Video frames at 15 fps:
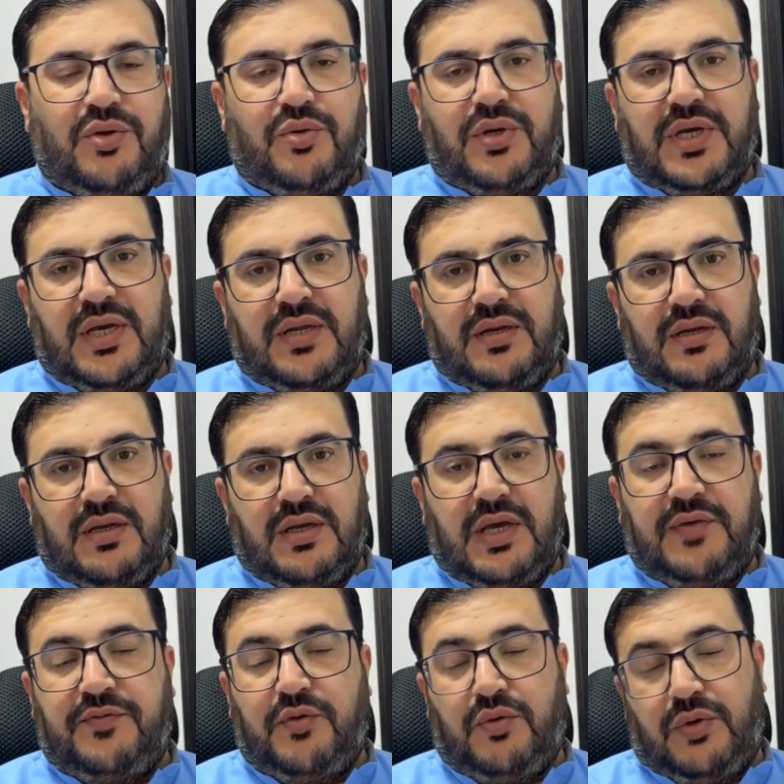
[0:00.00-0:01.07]
You can,
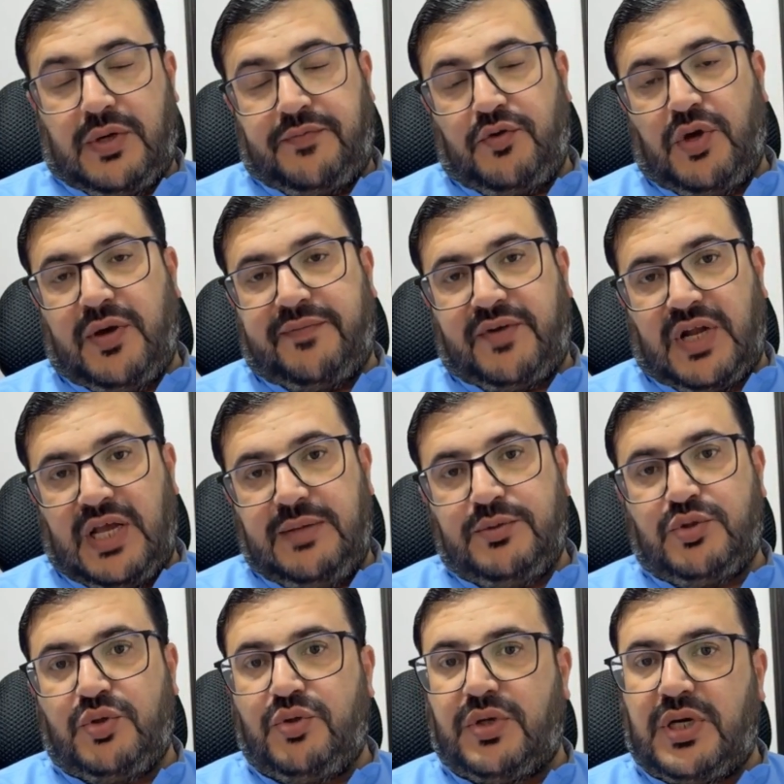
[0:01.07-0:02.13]
if you have time,
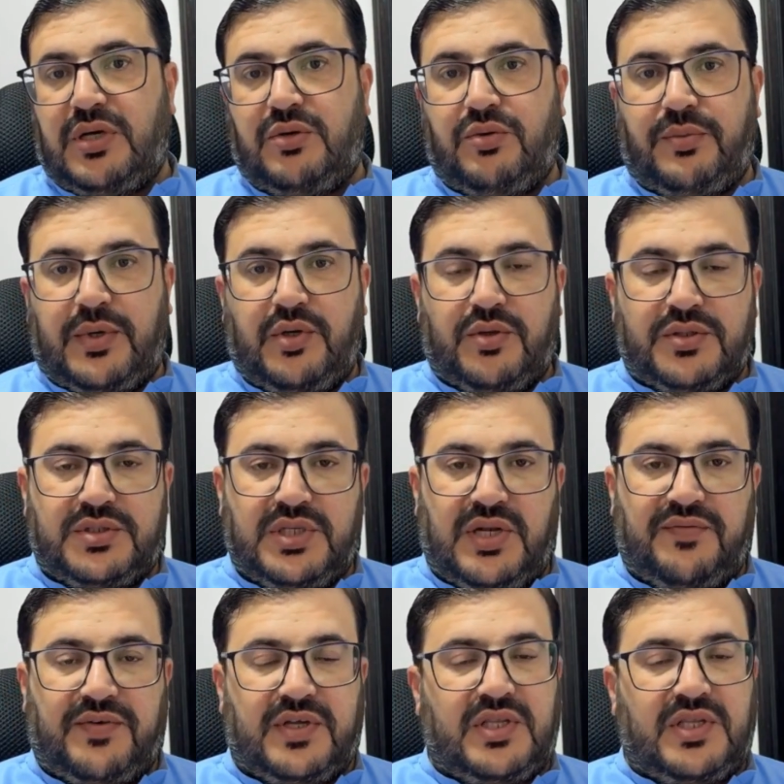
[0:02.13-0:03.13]
so you can do by yourself.